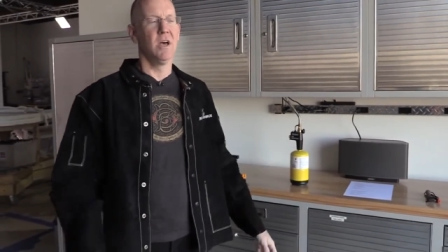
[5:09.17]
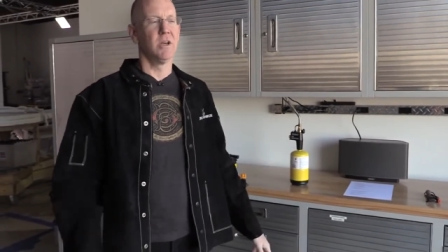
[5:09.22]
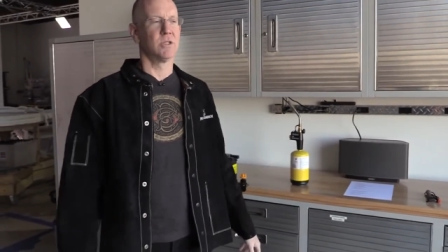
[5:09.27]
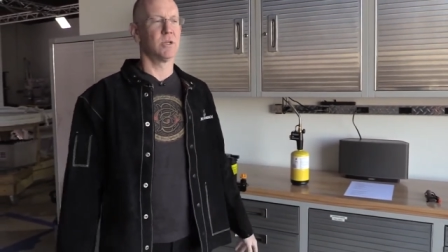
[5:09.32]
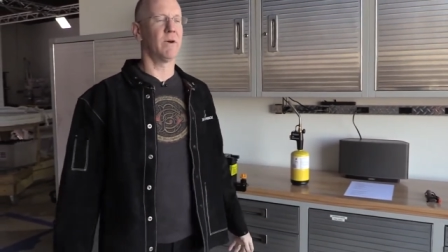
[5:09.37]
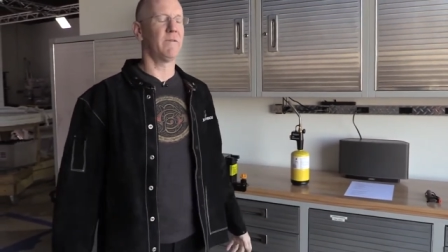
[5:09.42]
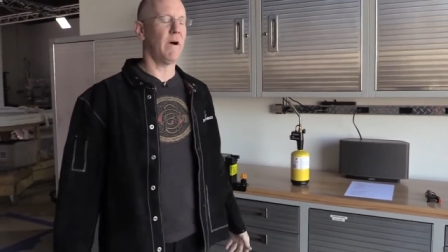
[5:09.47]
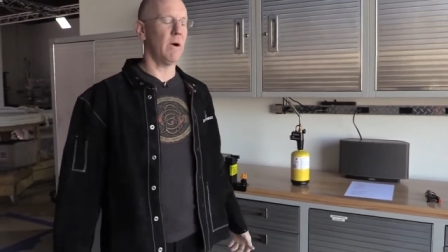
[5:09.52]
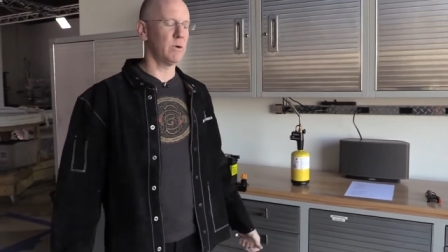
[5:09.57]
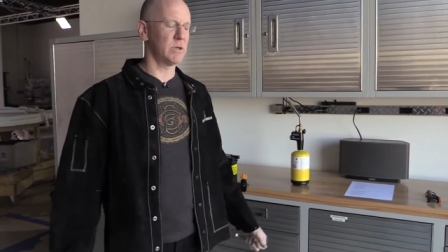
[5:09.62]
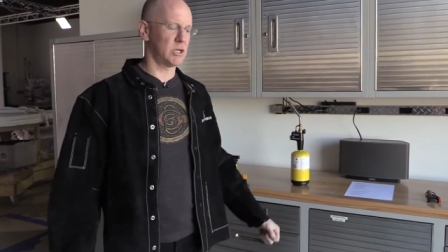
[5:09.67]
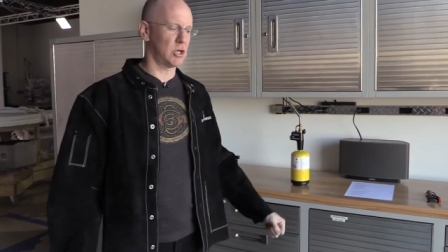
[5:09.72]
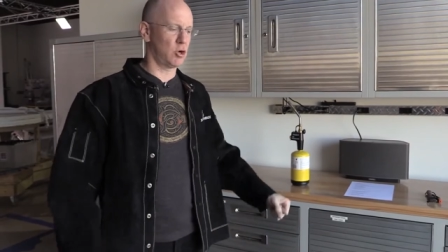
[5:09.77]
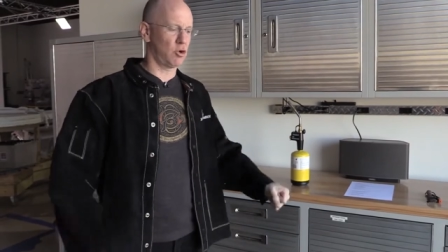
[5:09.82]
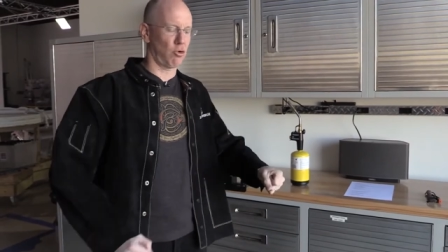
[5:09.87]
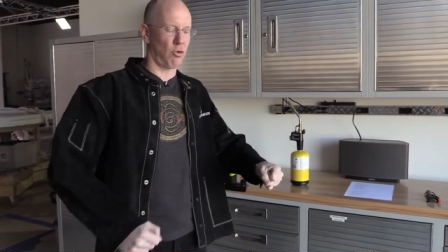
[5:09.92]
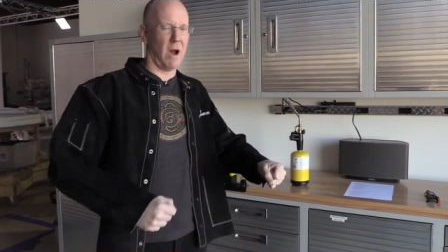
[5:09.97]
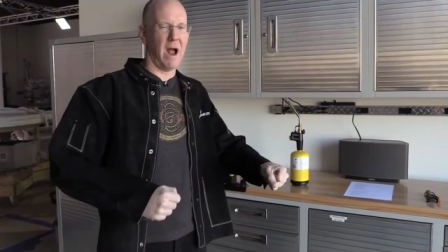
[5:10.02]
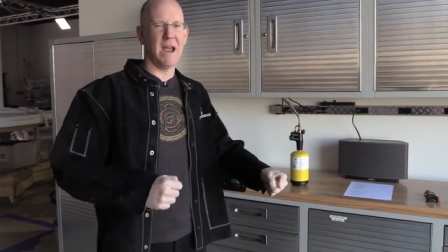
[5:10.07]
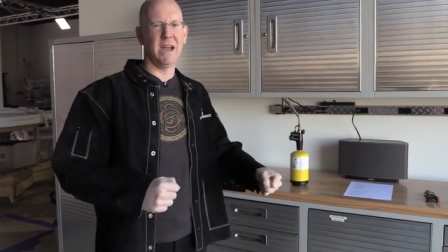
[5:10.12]
So if I was
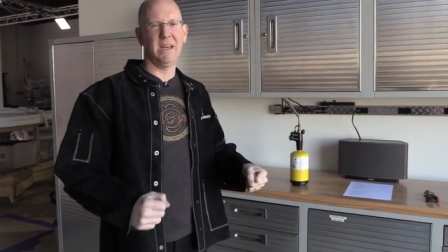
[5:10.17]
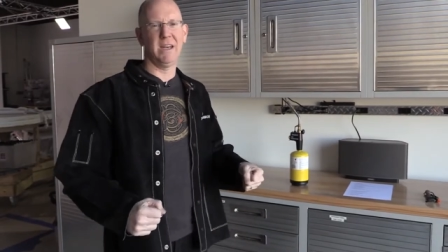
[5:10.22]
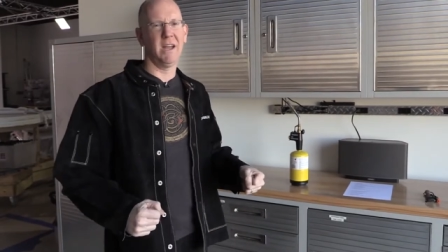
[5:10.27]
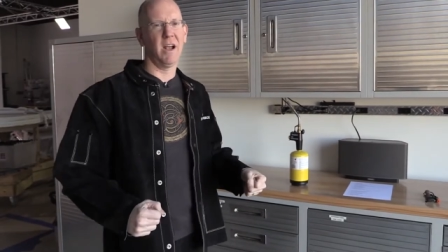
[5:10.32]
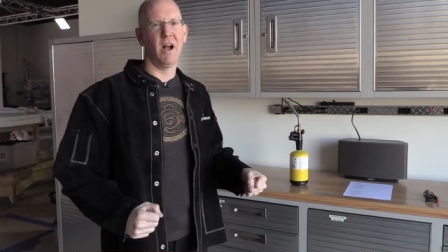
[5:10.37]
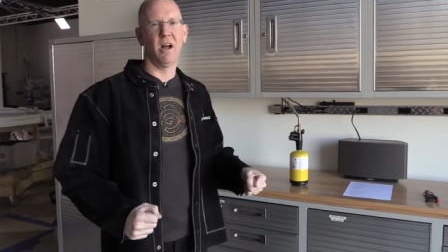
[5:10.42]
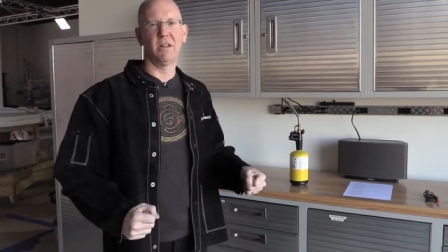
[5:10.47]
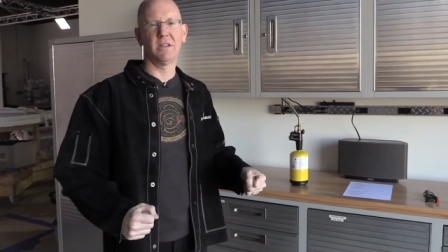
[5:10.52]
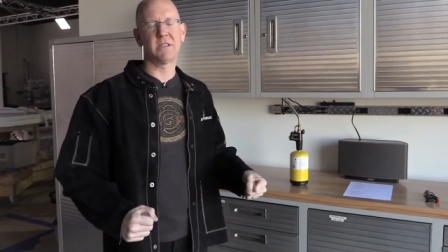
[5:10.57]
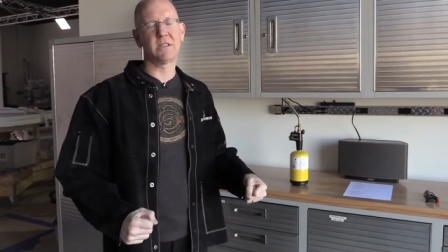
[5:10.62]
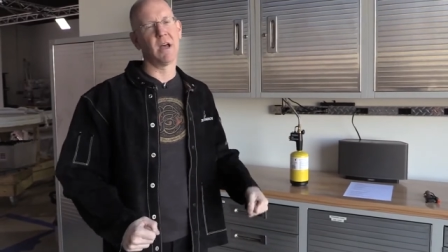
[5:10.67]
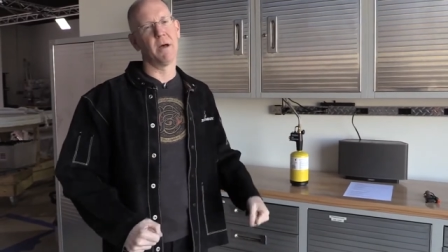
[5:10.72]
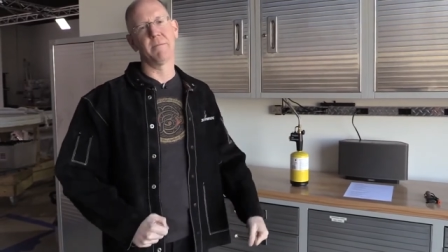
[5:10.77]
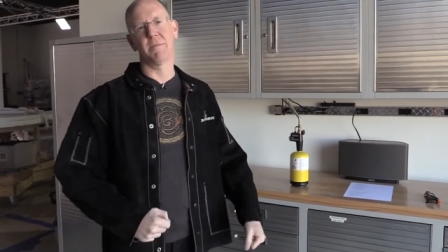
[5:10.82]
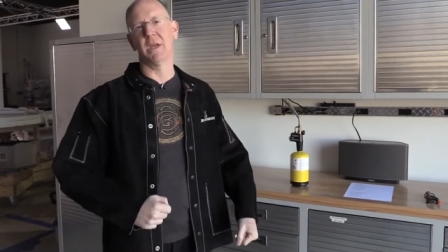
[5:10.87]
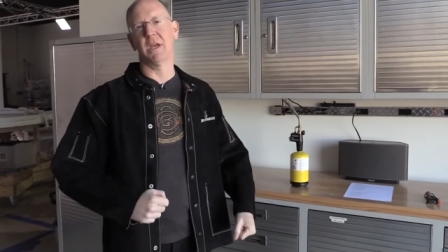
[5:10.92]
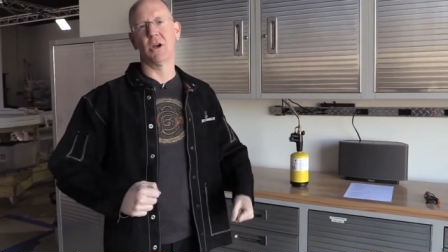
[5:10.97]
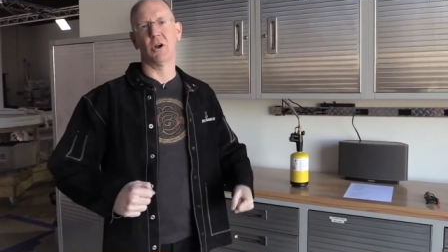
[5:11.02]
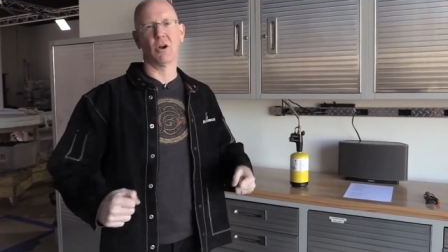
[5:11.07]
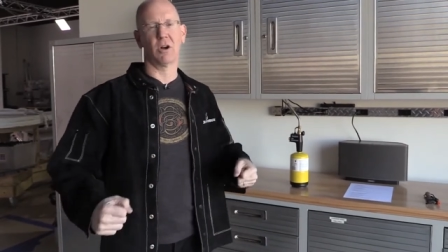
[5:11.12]
grinding on
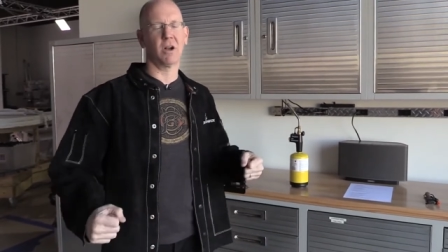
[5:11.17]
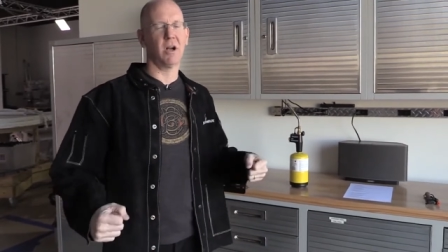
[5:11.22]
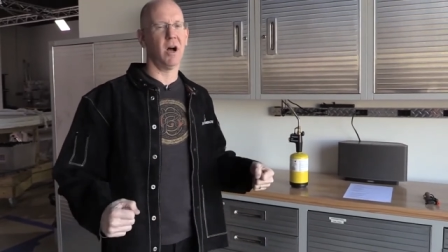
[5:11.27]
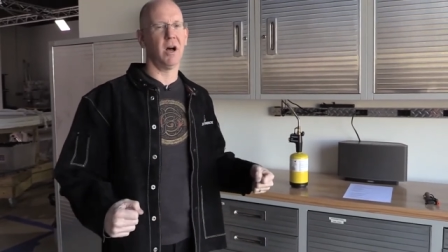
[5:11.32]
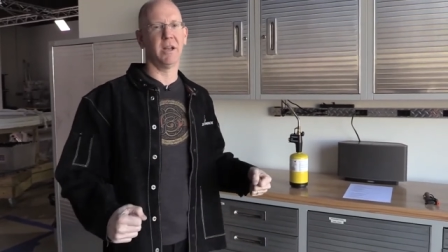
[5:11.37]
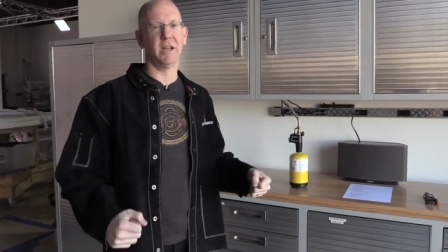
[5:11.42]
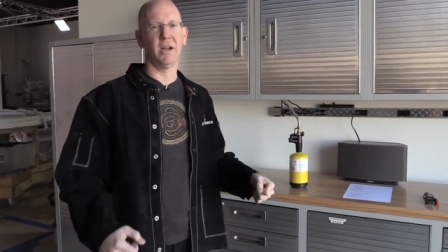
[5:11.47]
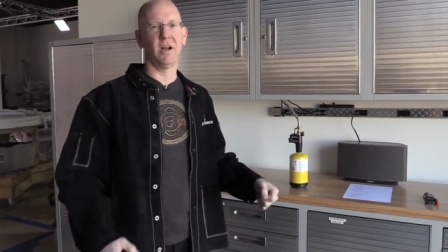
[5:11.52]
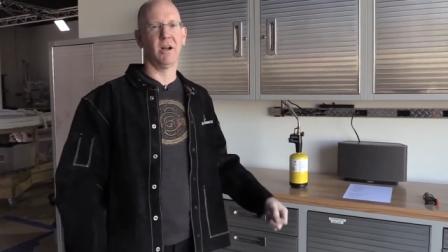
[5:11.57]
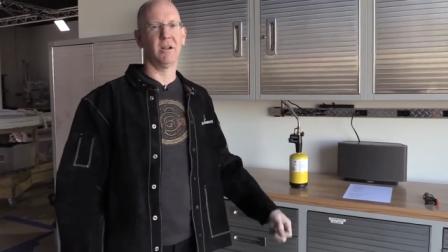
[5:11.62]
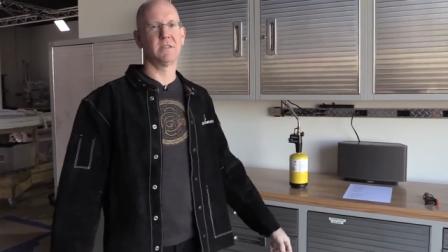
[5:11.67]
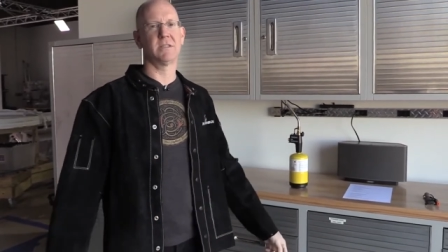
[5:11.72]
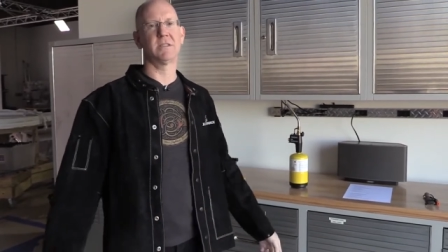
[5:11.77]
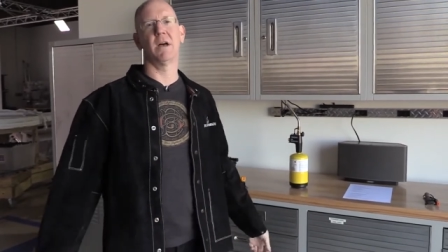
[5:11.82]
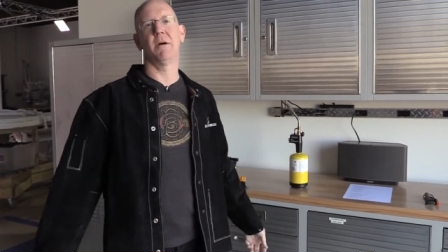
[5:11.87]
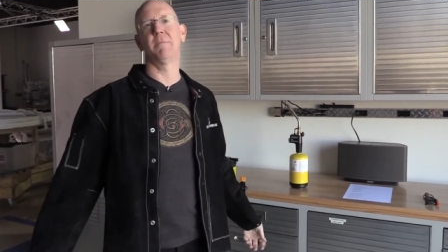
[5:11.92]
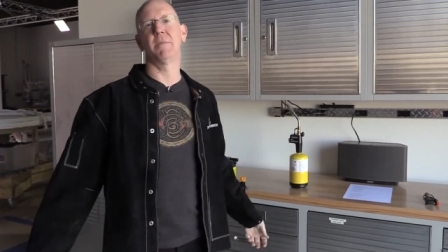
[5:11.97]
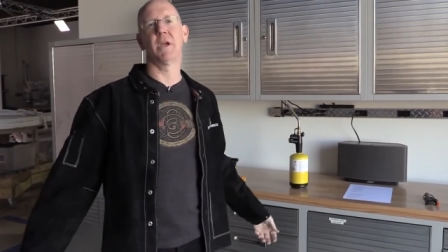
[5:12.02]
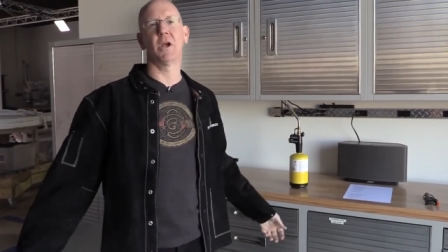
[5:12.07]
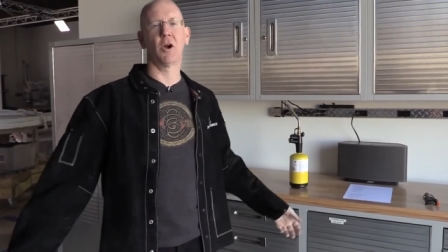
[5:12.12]
something or cutting on
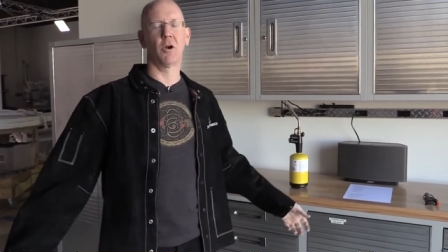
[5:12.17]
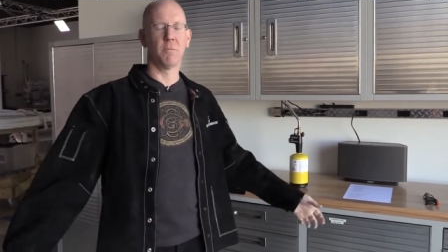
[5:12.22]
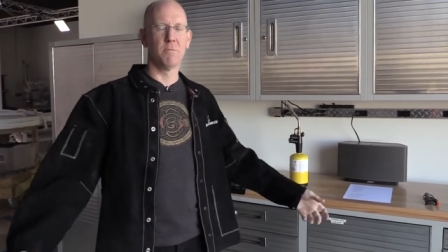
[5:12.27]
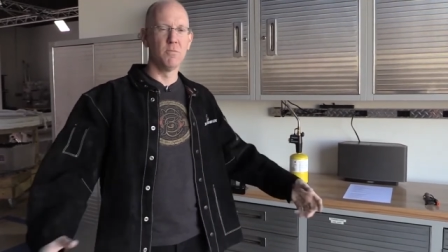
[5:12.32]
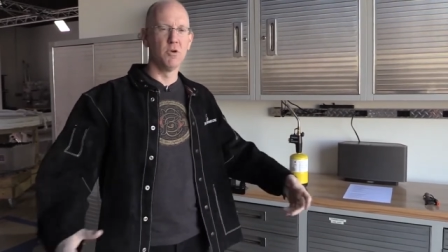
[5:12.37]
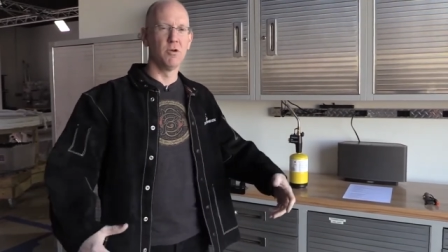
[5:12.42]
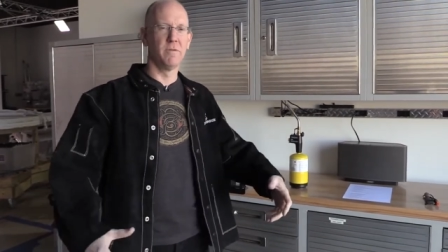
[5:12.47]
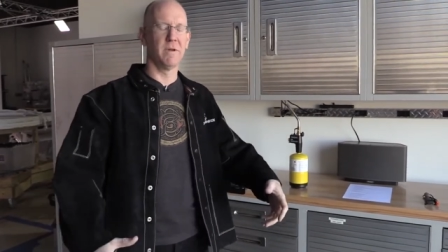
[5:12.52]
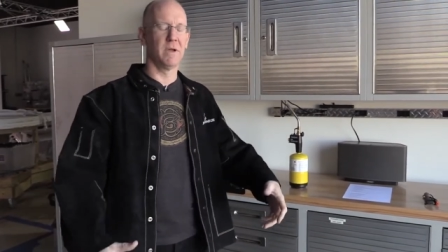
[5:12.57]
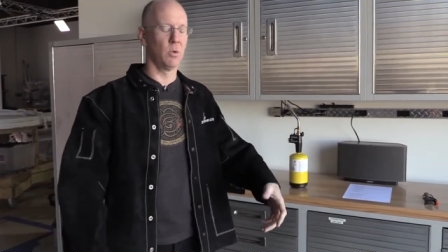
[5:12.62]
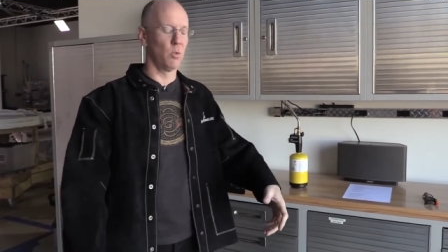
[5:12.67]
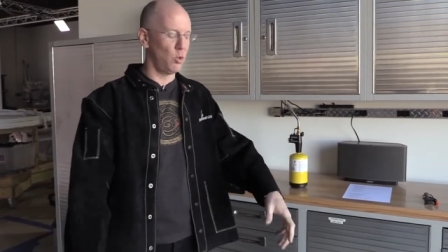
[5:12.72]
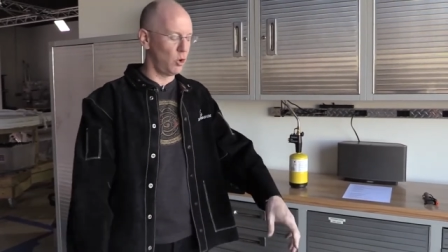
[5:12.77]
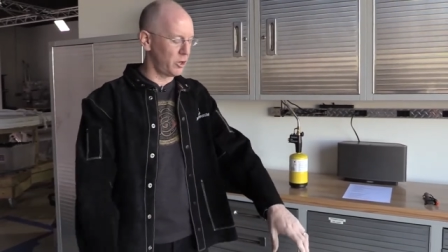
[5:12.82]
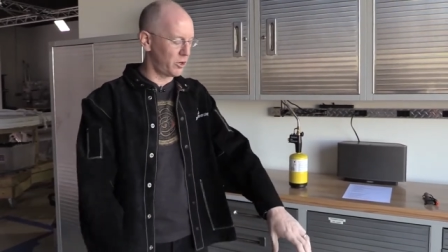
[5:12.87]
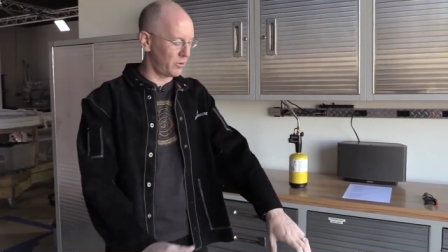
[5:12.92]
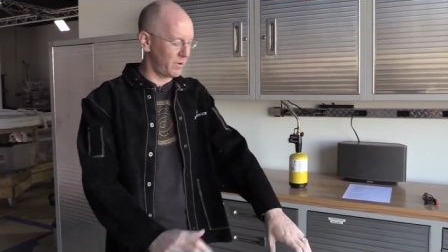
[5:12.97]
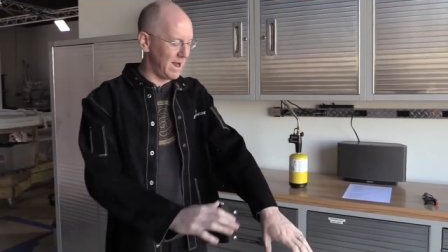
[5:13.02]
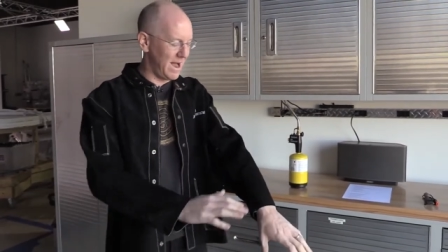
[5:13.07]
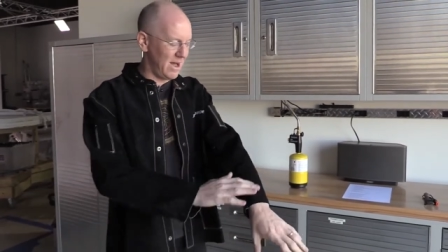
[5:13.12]
something or moving
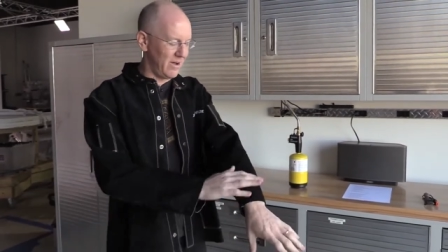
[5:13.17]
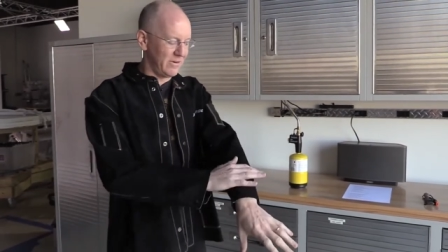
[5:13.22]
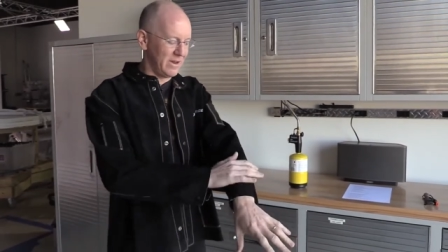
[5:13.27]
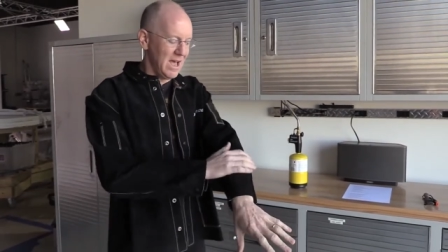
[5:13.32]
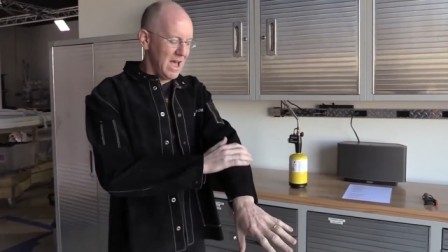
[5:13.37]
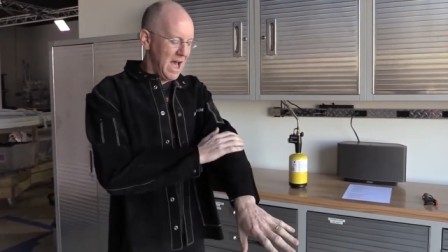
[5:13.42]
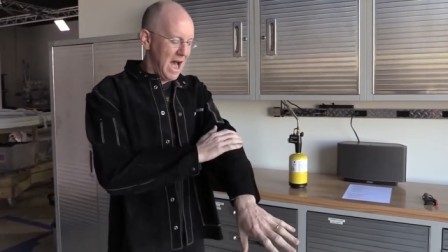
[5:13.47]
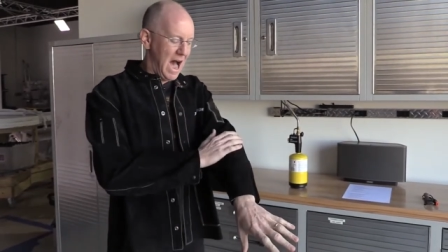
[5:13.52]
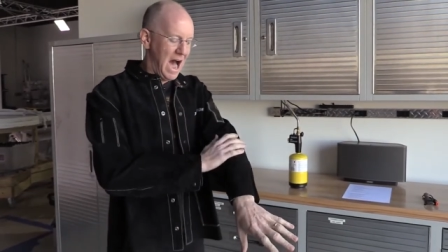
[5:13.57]
wood around,